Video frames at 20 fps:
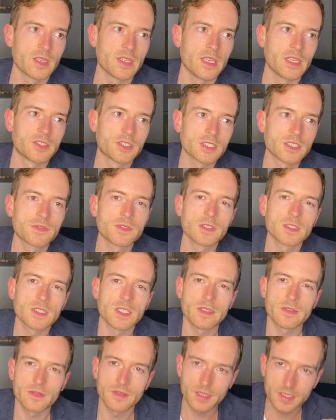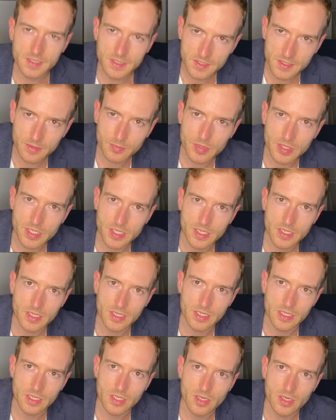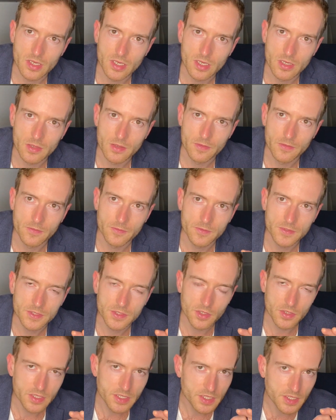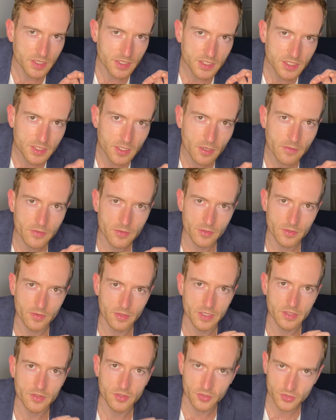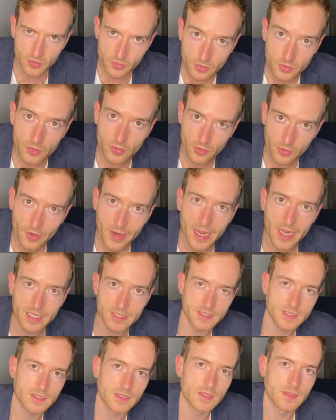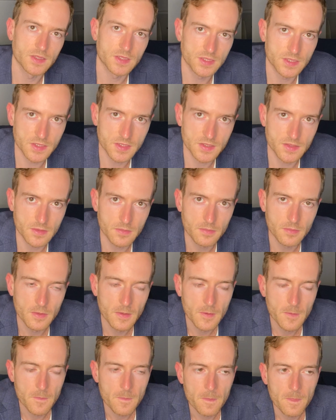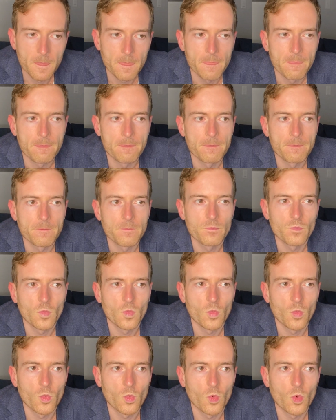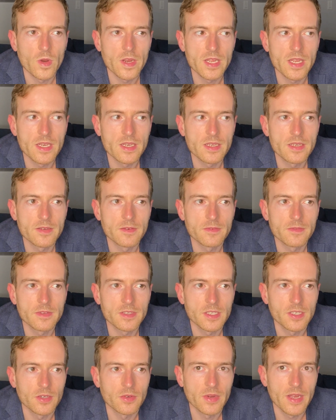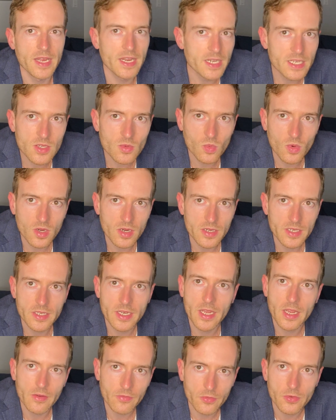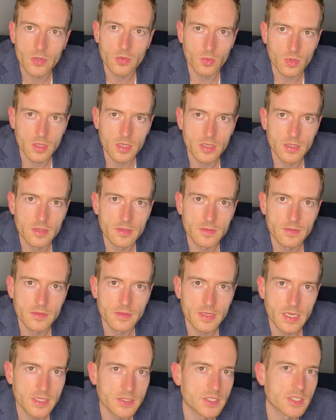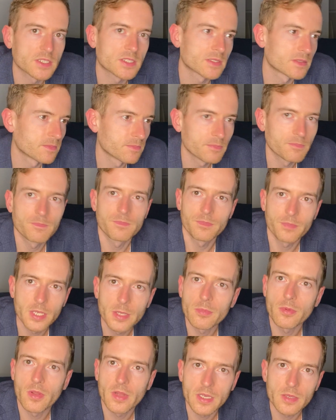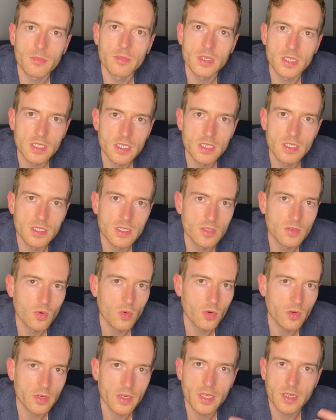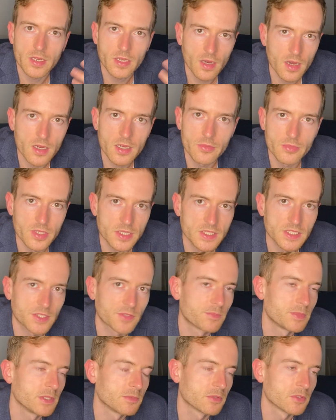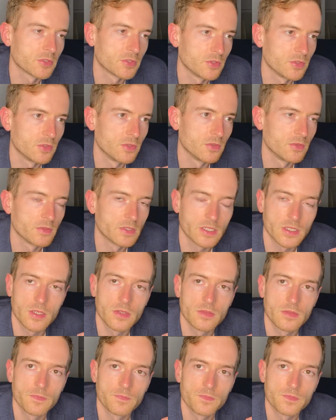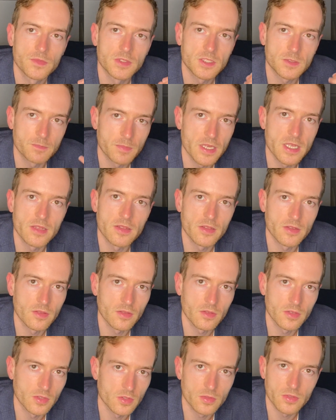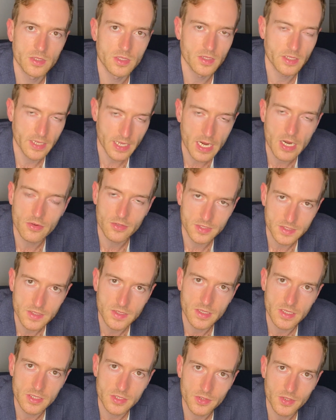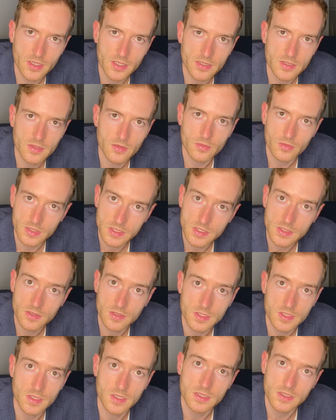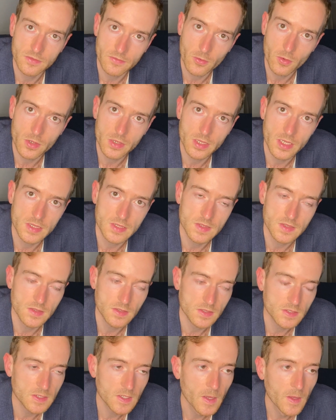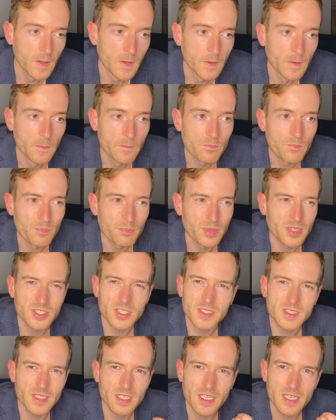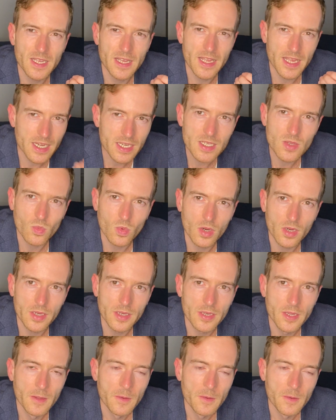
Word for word: it just feels like this is the beginning of starting to discover like the true cracks in the system when you know anyone and everyone not just people like me or an economist people who you know spend literally like hours a day trying to research things and forecast things but just anyone